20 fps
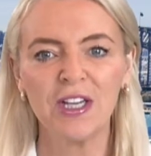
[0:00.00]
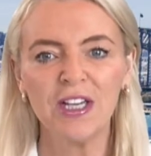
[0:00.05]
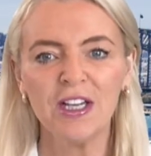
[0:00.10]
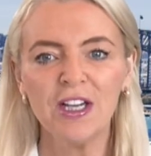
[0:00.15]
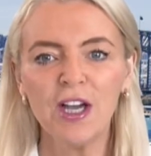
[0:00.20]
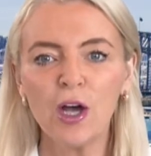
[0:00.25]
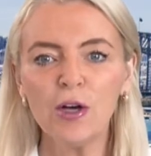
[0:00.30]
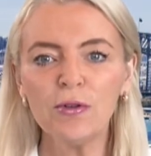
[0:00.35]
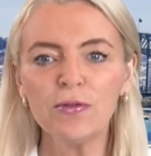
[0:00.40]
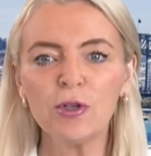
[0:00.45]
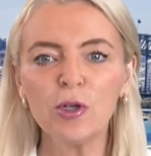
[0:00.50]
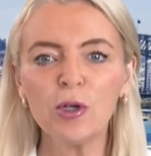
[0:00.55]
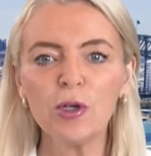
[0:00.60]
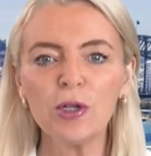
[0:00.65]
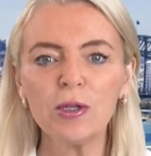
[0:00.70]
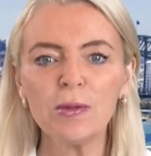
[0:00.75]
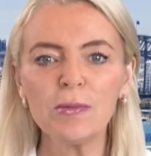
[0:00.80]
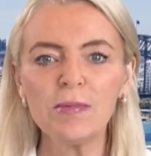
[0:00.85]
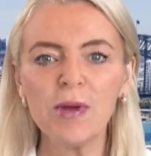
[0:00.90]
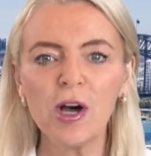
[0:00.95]

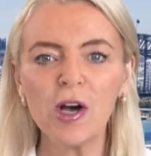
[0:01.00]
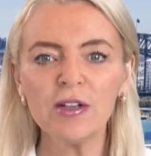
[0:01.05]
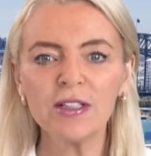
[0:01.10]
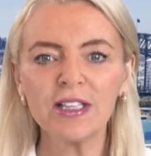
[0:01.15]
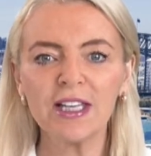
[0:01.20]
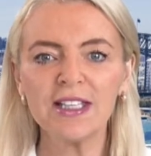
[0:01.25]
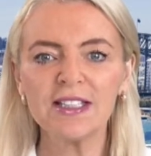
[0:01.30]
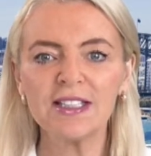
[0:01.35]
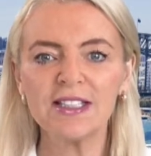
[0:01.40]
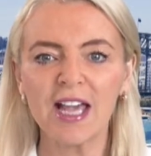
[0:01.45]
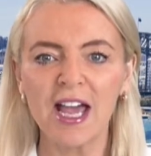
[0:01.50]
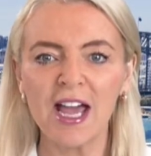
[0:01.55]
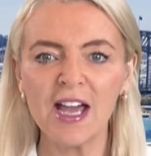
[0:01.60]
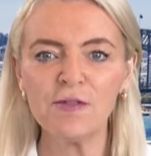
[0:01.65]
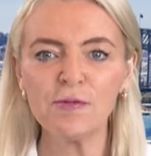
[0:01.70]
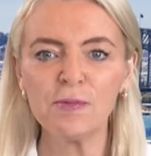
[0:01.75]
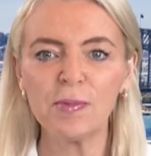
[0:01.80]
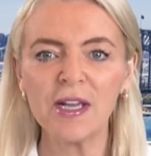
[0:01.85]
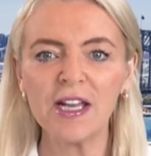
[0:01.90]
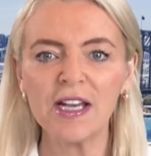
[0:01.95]
Overall, markets
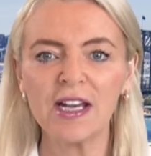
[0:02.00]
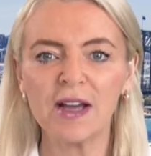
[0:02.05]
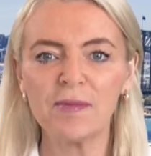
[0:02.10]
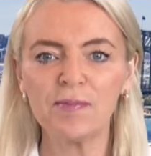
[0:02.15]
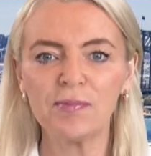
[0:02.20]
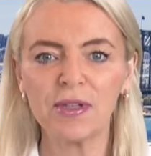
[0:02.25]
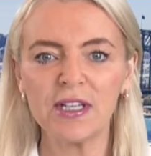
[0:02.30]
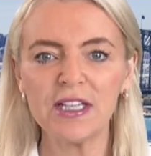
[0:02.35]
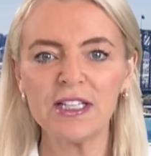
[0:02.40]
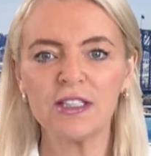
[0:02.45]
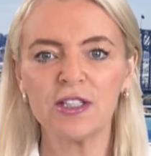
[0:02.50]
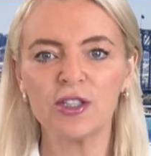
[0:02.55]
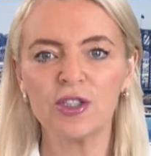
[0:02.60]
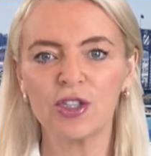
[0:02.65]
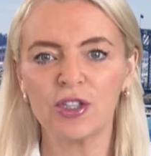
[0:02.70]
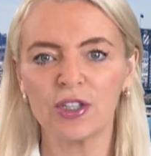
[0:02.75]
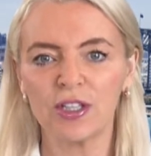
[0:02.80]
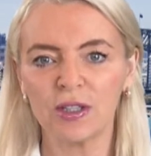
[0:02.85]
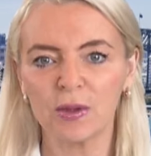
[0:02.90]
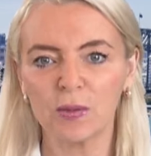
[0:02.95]
have been upbeat
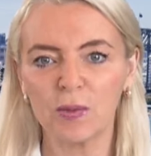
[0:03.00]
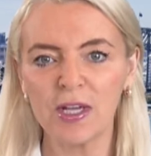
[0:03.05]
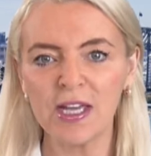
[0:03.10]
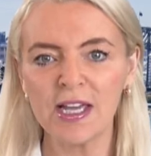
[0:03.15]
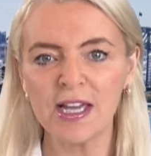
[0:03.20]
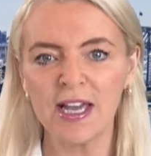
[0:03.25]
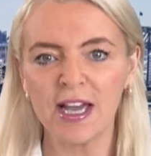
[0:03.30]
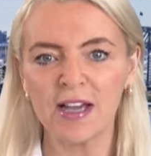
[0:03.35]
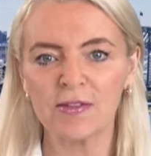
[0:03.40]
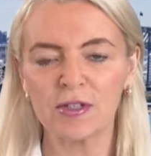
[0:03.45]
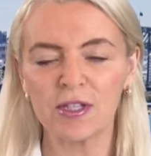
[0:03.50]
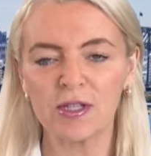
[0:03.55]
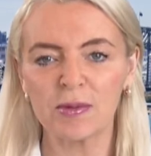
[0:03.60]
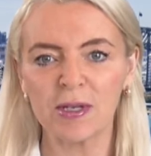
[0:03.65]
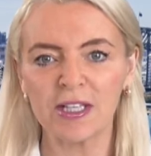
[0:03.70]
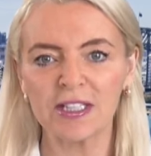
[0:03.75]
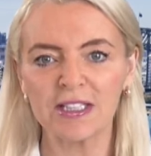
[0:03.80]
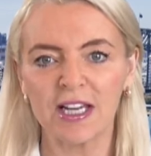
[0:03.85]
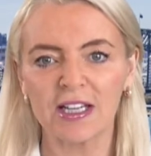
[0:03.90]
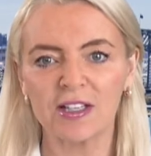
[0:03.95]
during the week after the
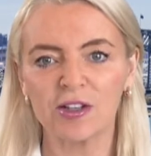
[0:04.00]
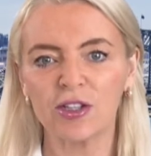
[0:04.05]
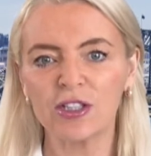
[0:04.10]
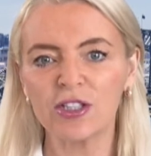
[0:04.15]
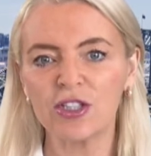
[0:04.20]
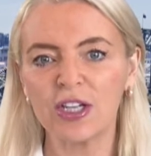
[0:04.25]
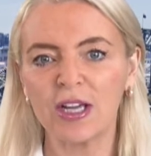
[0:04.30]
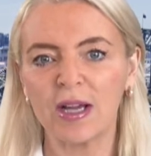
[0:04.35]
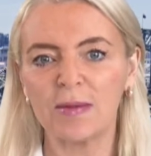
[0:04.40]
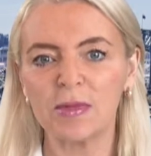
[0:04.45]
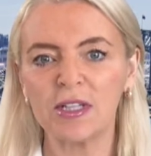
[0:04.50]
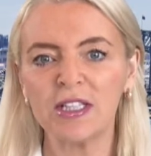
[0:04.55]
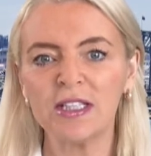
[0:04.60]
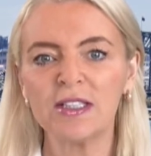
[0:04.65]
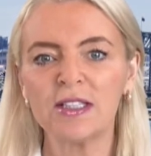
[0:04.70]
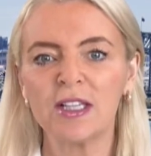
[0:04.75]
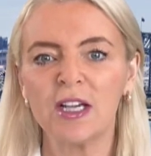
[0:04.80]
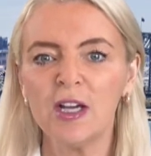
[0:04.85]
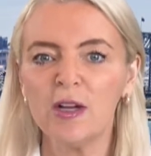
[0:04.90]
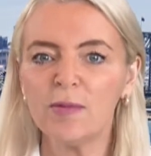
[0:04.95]
big technology
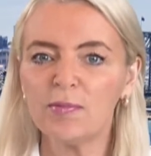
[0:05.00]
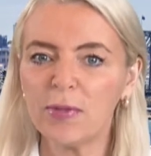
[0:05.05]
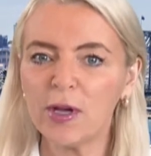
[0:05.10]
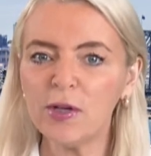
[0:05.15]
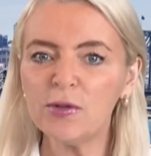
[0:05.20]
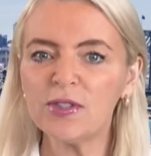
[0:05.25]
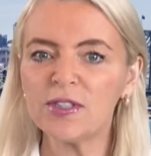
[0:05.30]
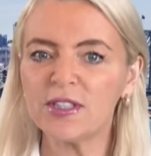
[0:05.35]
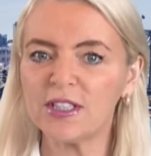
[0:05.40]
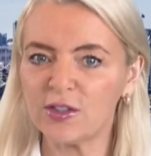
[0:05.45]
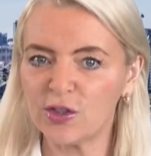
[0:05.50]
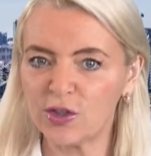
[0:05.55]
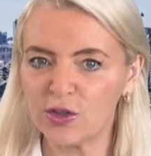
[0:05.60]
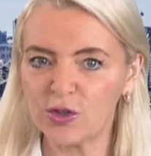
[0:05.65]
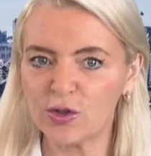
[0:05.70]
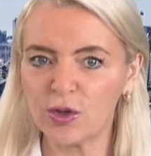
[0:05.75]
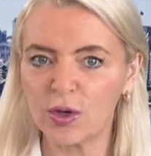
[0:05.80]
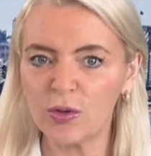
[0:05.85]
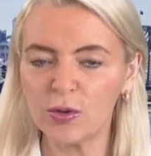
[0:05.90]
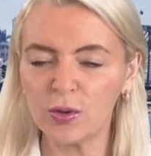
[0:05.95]
companies posted
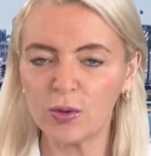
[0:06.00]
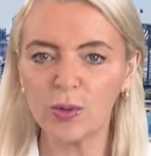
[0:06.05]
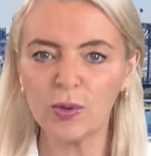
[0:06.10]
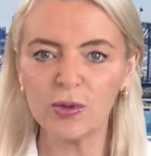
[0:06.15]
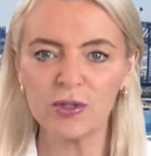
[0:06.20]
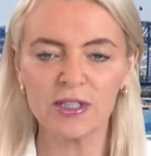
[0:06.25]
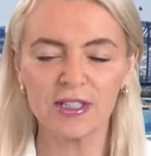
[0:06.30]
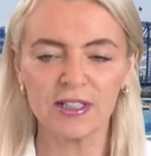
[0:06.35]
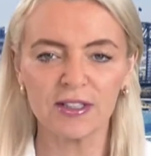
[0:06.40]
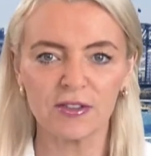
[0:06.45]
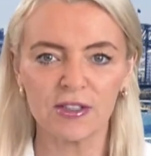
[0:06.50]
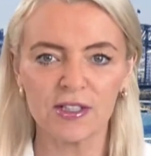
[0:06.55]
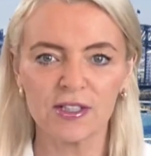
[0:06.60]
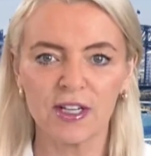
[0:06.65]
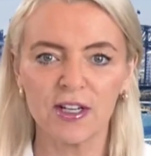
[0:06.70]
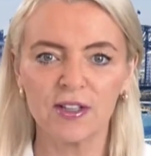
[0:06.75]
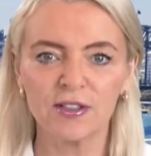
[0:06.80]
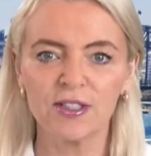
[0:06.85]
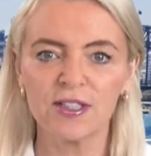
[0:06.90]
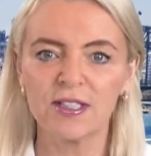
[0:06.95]
strong quarterly
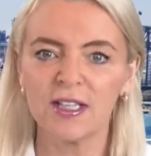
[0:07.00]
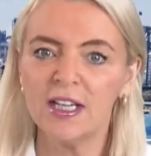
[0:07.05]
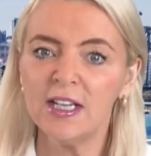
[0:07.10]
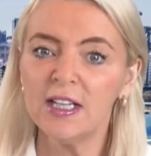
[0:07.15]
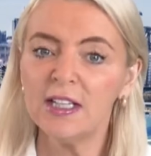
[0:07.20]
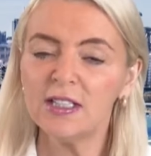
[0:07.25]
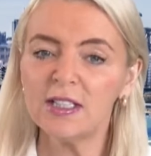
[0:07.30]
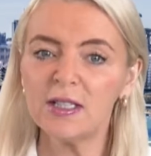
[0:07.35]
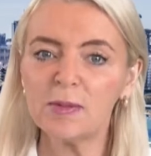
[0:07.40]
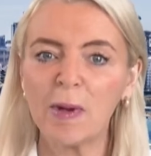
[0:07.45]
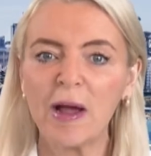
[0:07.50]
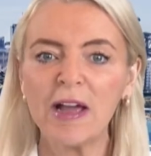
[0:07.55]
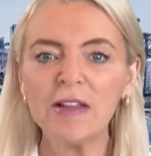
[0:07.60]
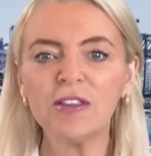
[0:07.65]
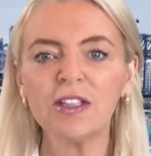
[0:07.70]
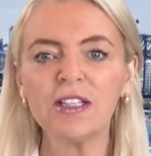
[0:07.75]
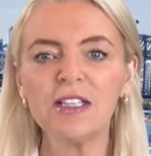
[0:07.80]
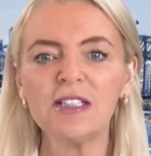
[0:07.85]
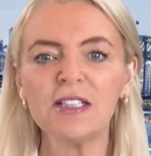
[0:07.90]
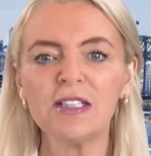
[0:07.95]
results. Despite
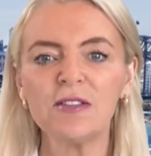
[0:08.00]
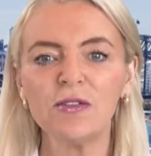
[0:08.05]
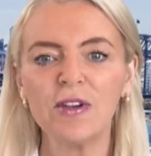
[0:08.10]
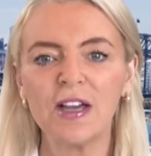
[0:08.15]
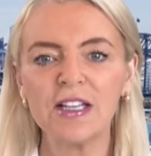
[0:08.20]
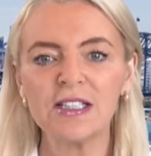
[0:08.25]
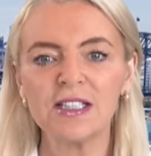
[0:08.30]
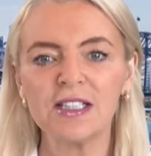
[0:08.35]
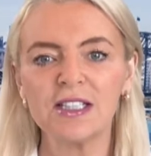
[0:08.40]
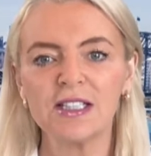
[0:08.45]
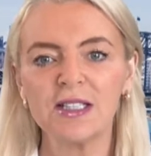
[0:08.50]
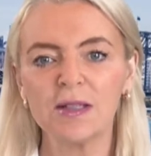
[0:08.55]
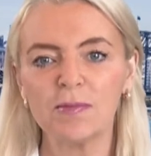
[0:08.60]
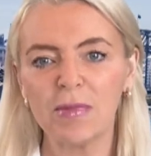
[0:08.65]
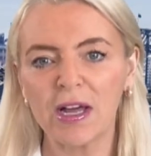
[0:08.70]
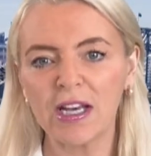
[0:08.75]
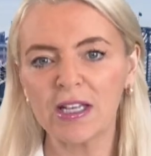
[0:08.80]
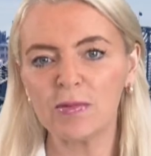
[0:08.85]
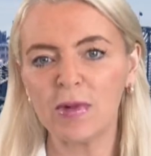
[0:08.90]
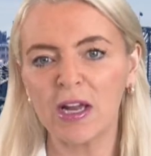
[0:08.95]
this, investors and
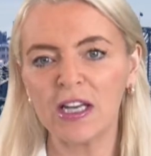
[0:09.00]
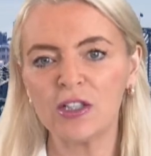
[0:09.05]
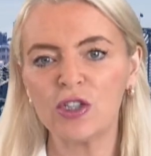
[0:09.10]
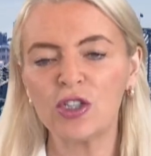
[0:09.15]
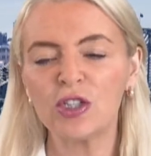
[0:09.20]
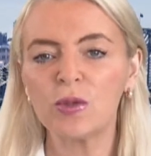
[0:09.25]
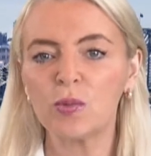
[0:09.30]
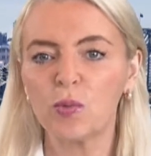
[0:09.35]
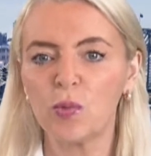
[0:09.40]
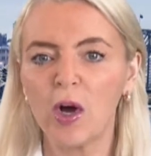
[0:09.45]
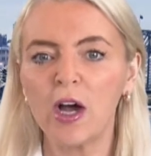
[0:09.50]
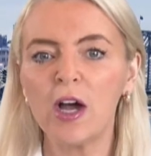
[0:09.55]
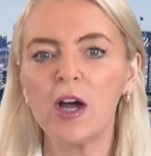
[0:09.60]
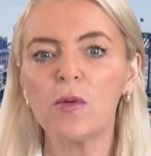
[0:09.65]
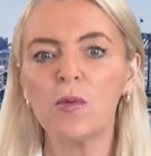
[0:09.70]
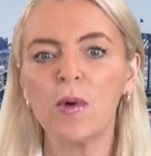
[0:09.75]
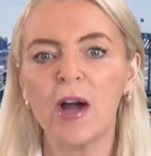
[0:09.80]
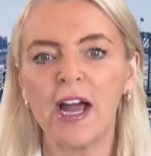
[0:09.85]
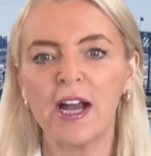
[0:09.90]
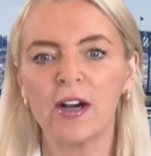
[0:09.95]
money managers were
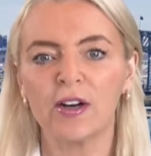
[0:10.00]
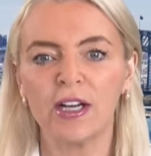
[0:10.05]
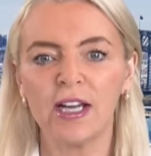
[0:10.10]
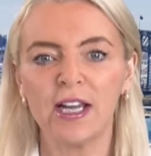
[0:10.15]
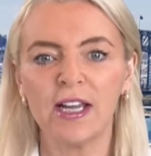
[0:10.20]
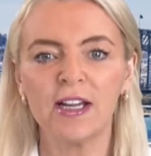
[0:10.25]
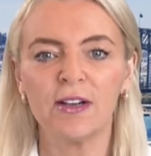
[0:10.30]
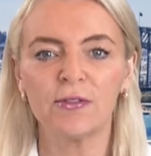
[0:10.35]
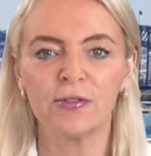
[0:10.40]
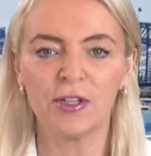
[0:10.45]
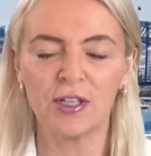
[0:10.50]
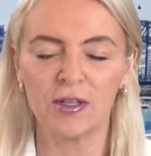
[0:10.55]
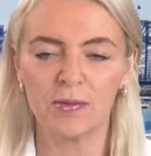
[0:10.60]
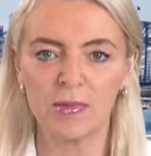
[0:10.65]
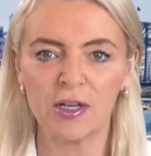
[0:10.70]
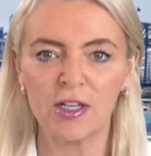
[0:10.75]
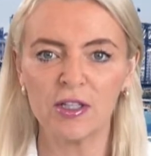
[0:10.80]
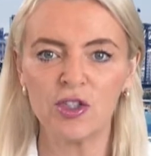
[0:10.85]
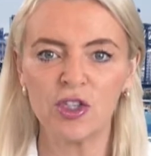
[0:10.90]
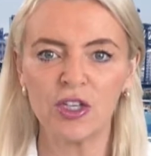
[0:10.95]
wary of the
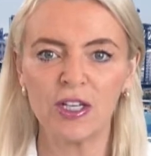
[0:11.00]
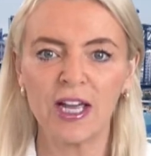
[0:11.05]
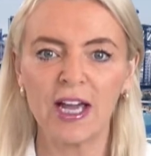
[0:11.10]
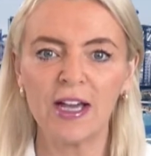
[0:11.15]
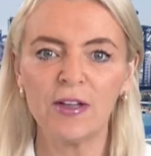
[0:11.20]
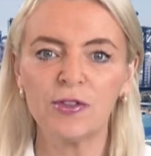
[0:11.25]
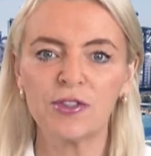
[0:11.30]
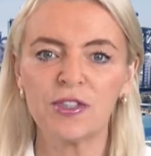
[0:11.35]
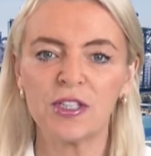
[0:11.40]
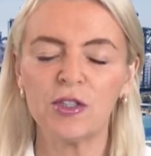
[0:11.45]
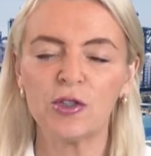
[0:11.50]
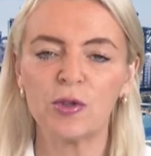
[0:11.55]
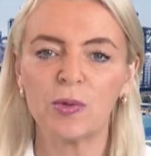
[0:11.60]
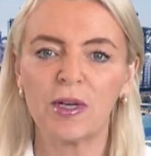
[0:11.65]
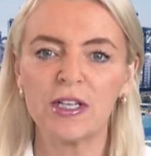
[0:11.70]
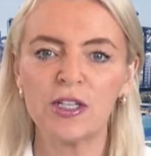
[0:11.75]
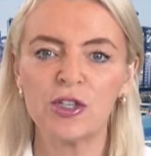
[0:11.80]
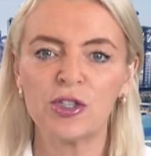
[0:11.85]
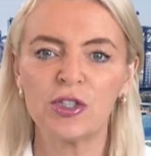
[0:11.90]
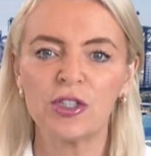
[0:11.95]
emerging health
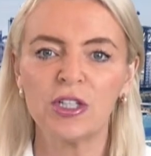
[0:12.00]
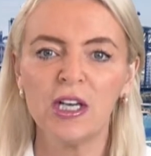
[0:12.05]
situation